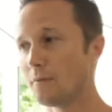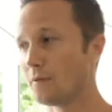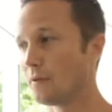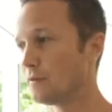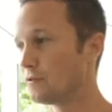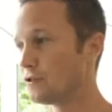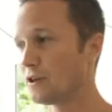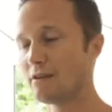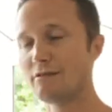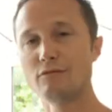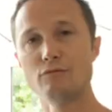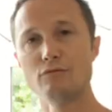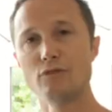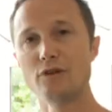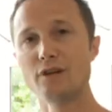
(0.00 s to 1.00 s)
the
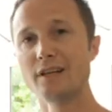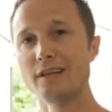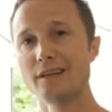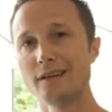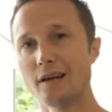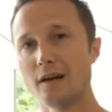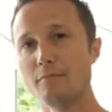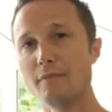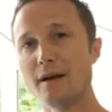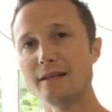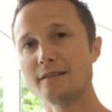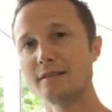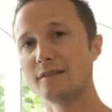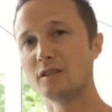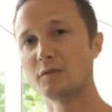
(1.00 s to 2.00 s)
general running and
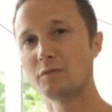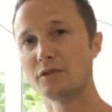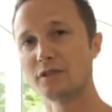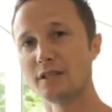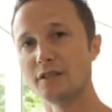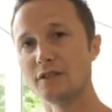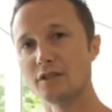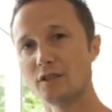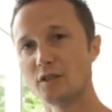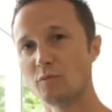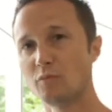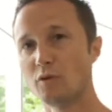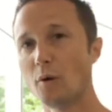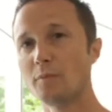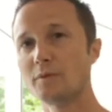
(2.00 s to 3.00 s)
maintenance procedures of
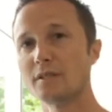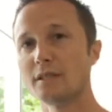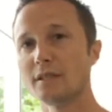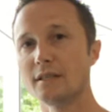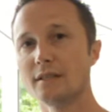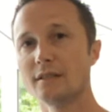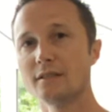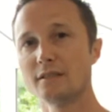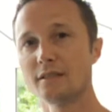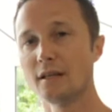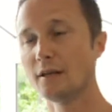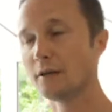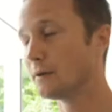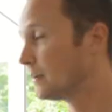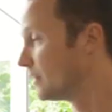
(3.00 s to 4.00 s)
the property. So